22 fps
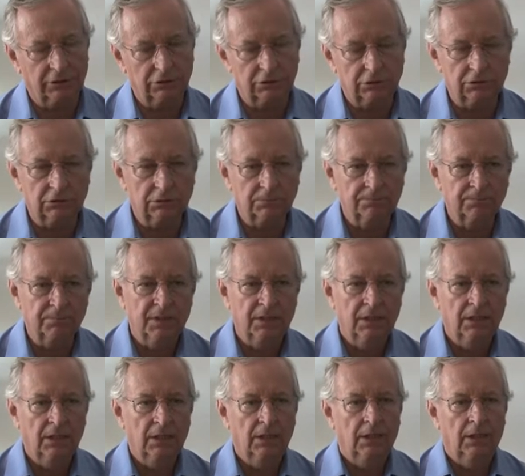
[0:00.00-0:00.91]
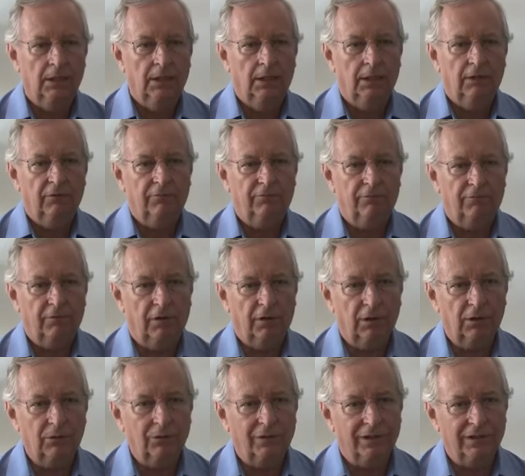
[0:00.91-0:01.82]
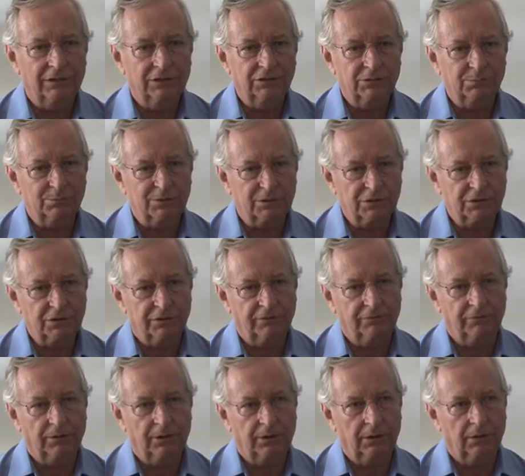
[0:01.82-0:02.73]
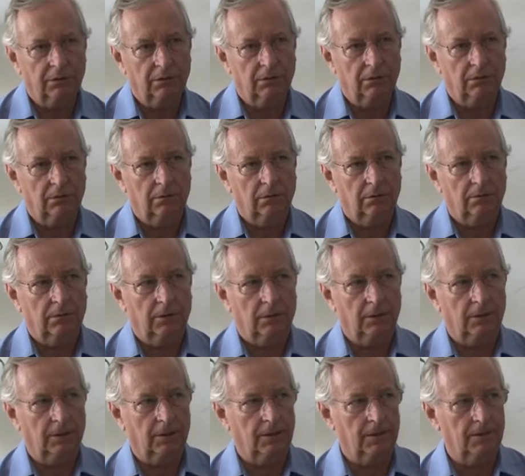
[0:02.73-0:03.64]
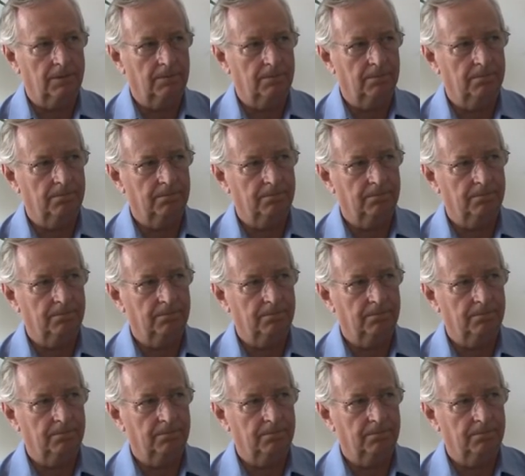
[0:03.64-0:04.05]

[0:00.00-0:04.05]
energies, follow a specific, what